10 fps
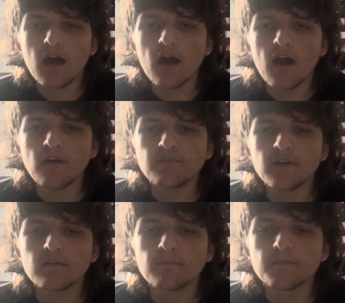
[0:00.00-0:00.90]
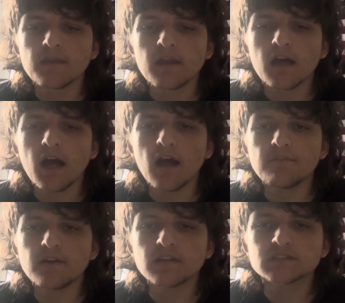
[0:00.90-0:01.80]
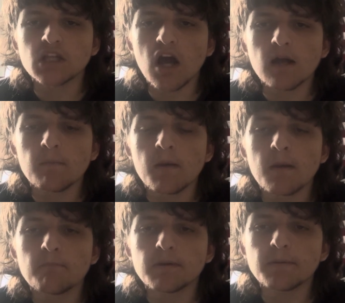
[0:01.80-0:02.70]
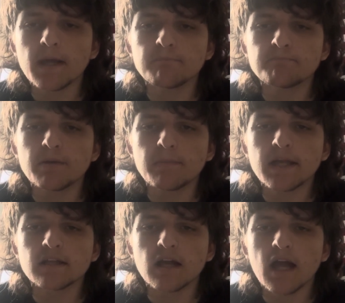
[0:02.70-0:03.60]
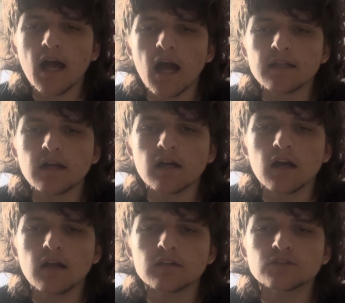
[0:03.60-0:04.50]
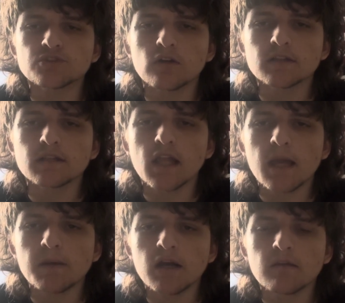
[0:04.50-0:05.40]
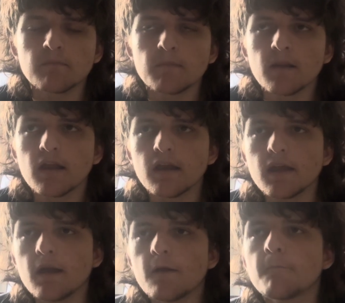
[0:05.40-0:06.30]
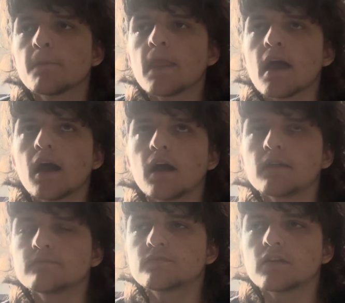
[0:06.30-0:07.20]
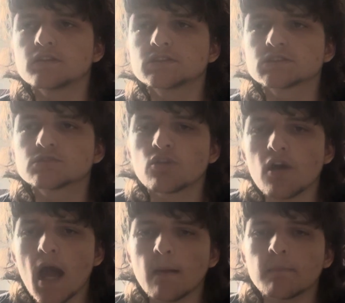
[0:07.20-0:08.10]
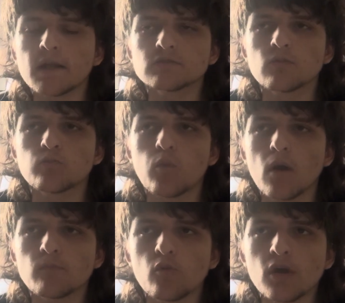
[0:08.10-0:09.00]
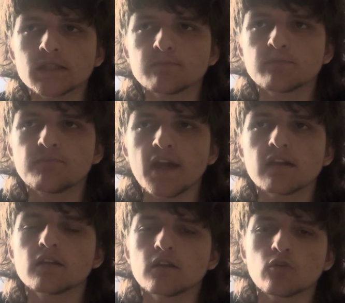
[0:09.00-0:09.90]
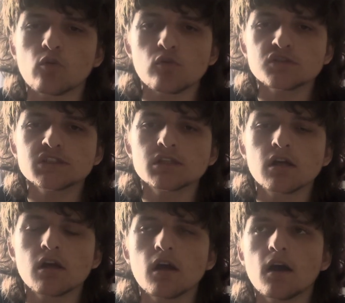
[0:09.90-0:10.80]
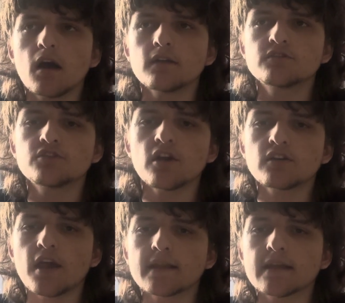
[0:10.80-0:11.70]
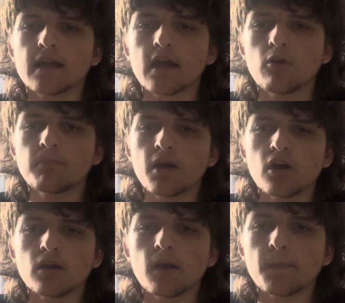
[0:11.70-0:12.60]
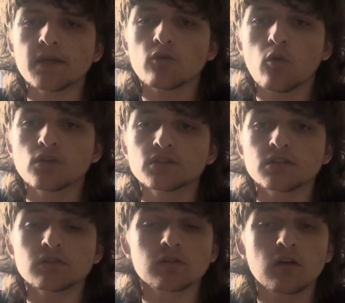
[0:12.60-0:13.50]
Ava Star, played by Anna John Tamer. Yeah, and there's 2 Ant-Man and 1 more fighting as Ghost. And try to help her have a quantum